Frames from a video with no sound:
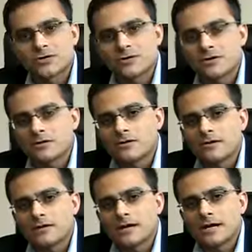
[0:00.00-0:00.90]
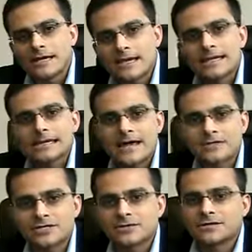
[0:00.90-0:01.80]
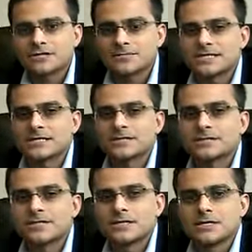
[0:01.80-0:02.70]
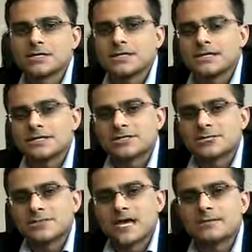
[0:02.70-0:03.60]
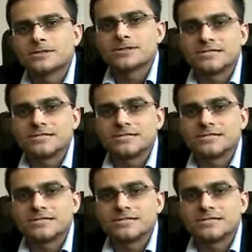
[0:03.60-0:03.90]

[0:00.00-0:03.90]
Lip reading: or any nanostructured materials is to be able to